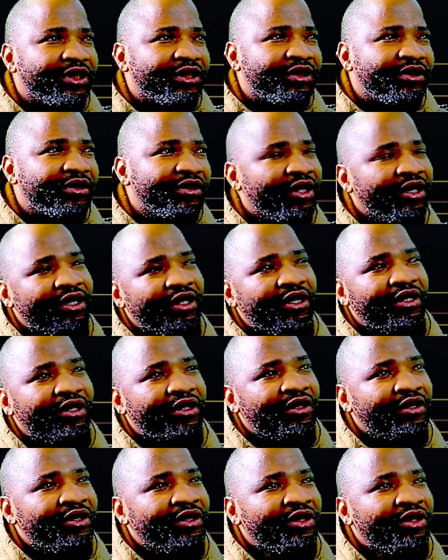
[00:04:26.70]
uh,
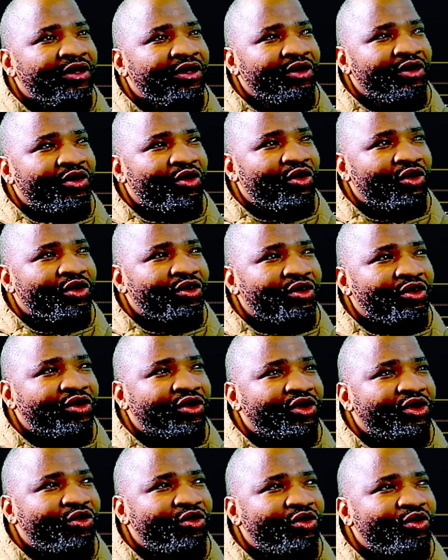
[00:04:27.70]

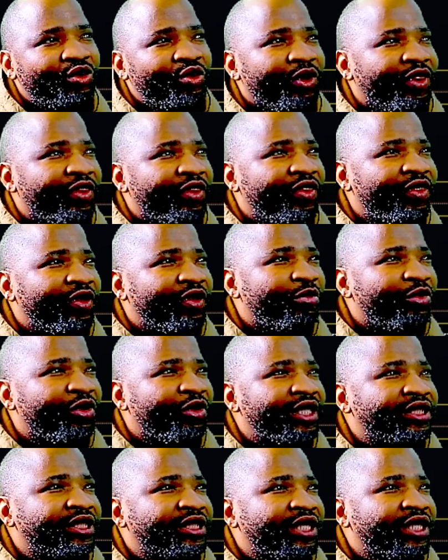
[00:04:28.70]
continuing with the price.
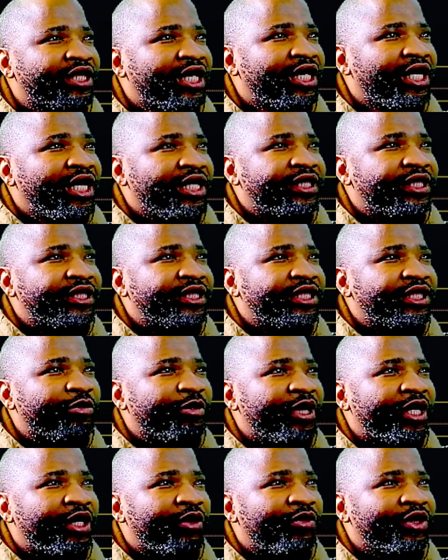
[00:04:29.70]
Ladies and gentlemen, I
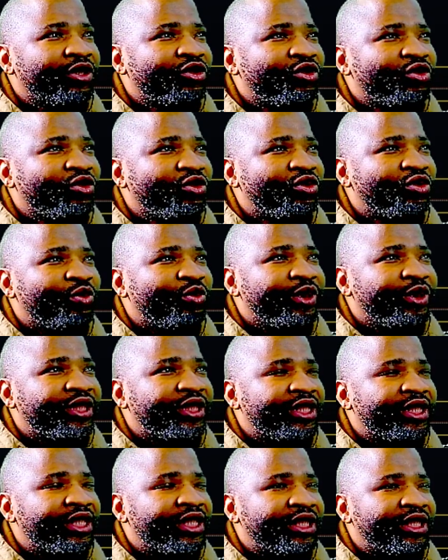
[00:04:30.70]
want you to
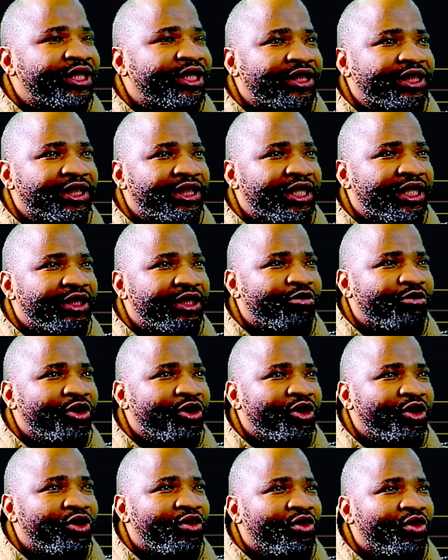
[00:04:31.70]
witness this. Let me
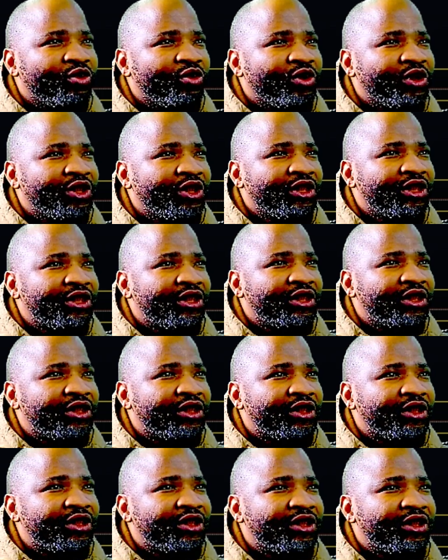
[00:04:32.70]
clone
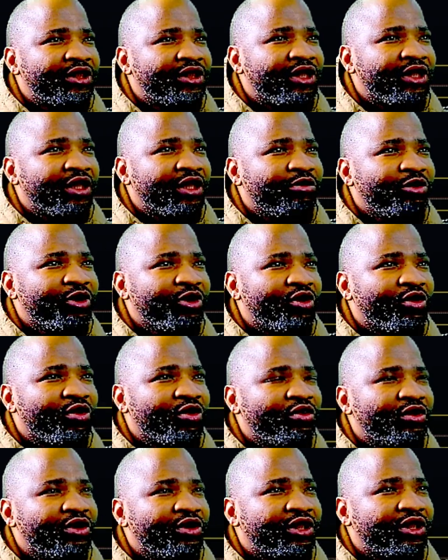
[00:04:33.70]
it. Let me clone
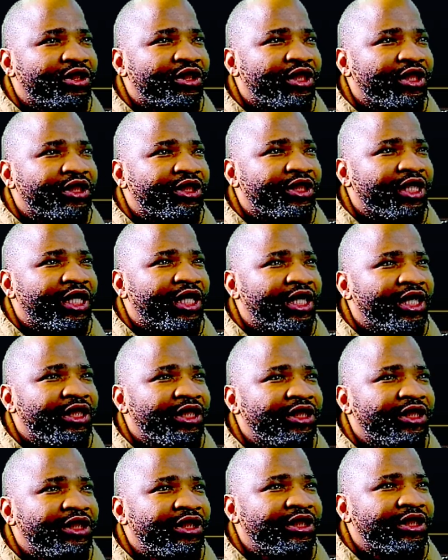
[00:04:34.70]
the trend line.
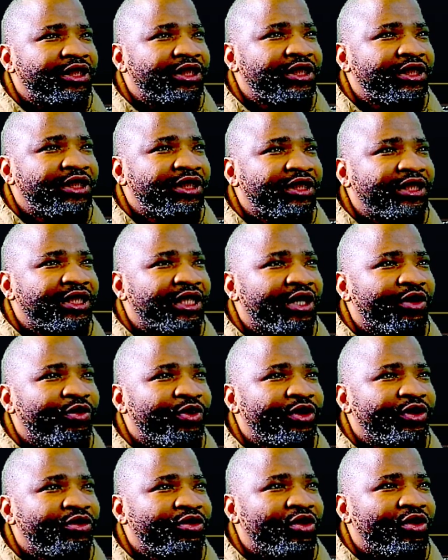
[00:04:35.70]
It's easier when
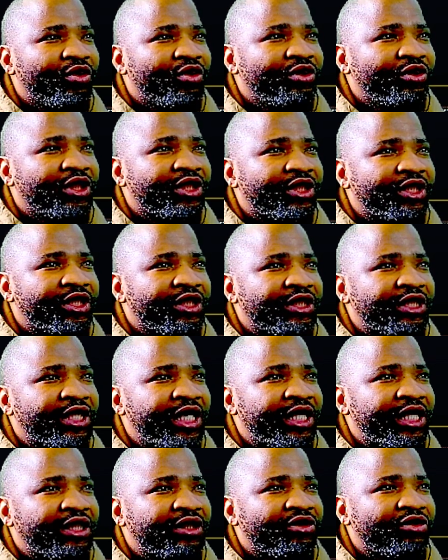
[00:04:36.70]
you clone the trend
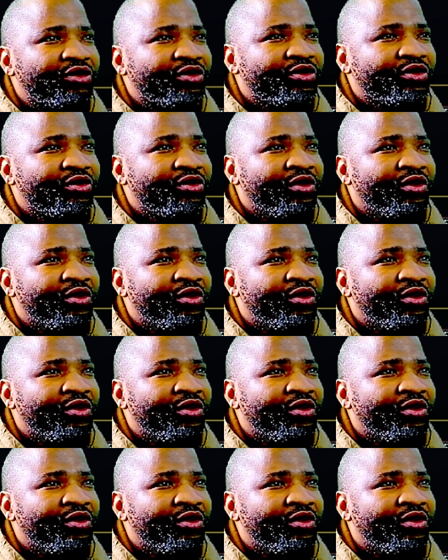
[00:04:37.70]
line to